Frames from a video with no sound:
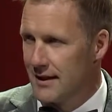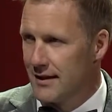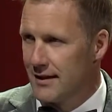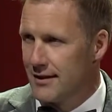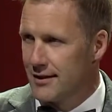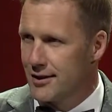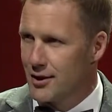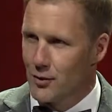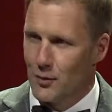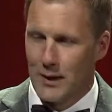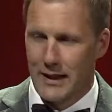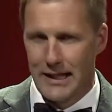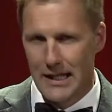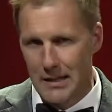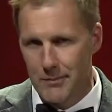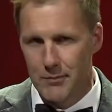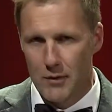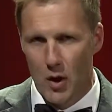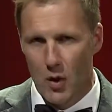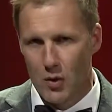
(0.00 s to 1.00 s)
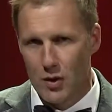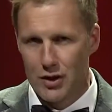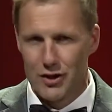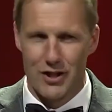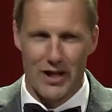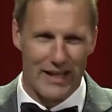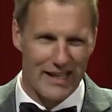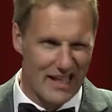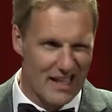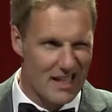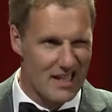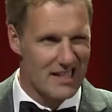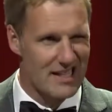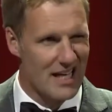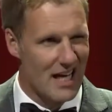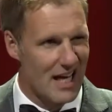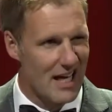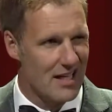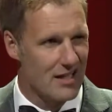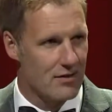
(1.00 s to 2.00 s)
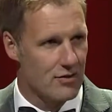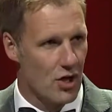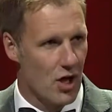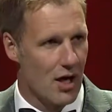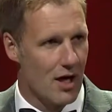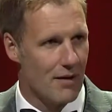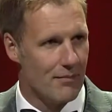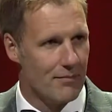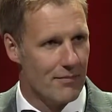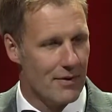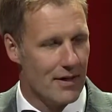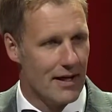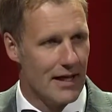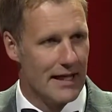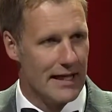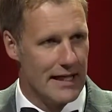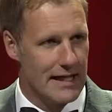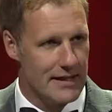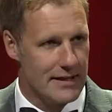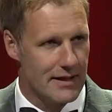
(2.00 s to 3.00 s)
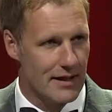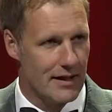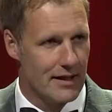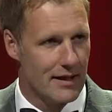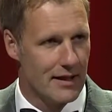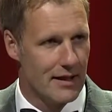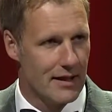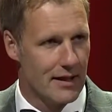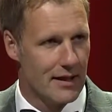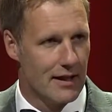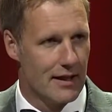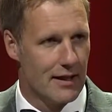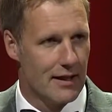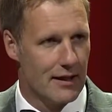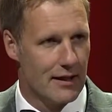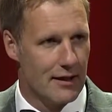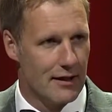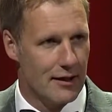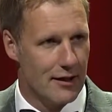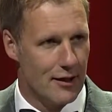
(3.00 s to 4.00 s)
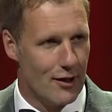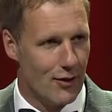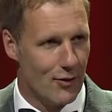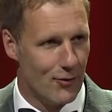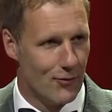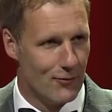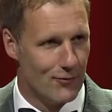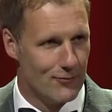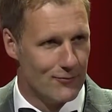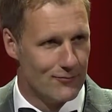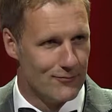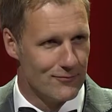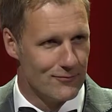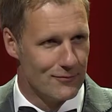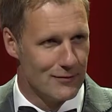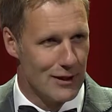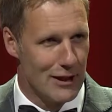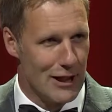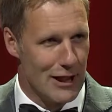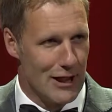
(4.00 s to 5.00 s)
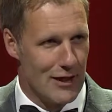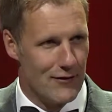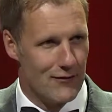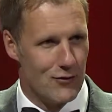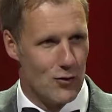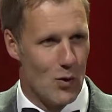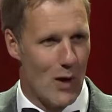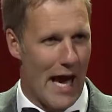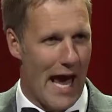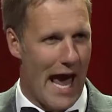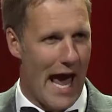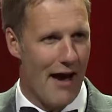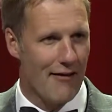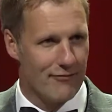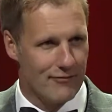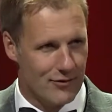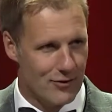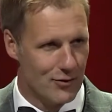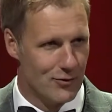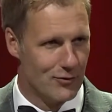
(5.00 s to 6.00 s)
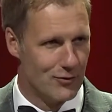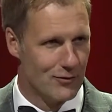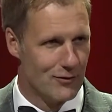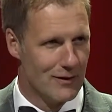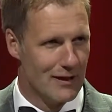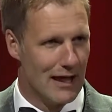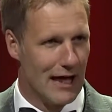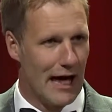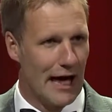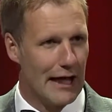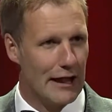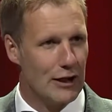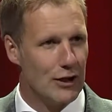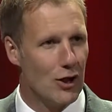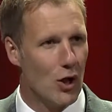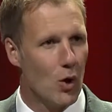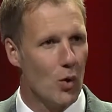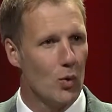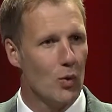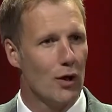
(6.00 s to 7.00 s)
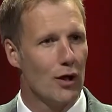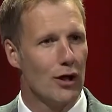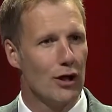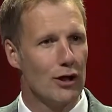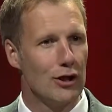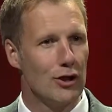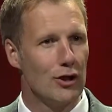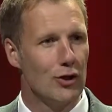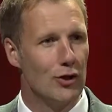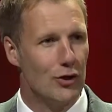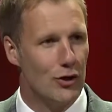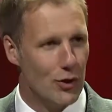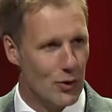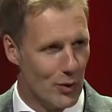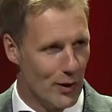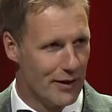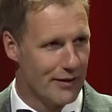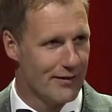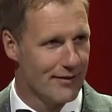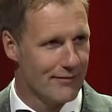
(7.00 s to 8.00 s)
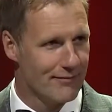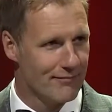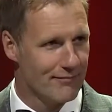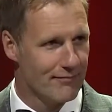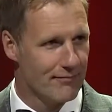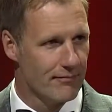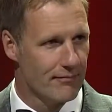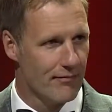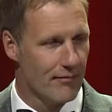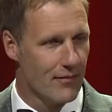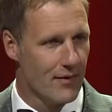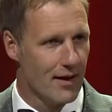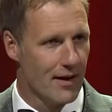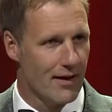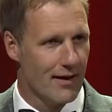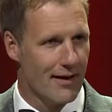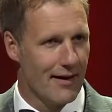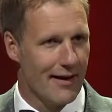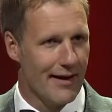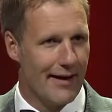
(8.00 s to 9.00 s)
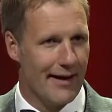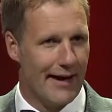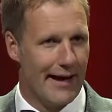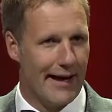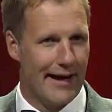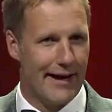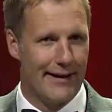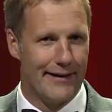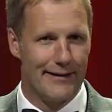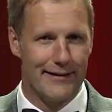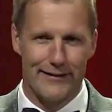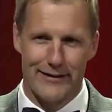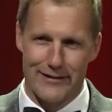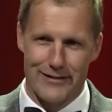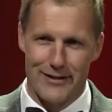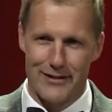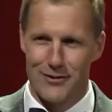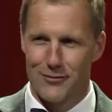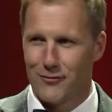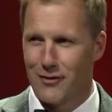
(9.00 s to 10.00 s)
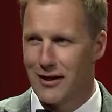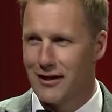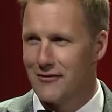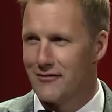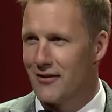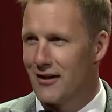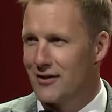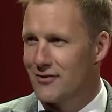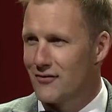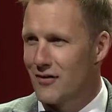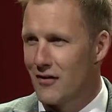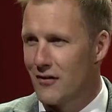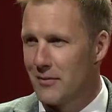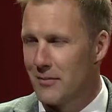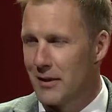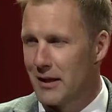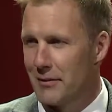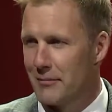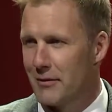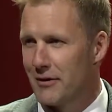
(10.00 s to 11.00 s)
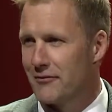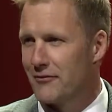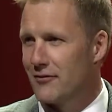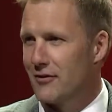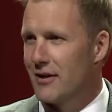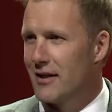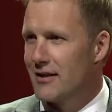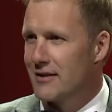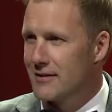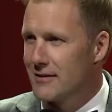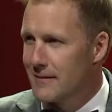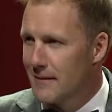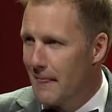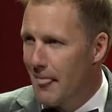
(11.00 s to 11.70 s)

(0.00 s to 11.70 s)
should we keep going or should I get a side job? And he said, no. If you have to, I know you'll do it. And this isn't right advice for everybody, but for us,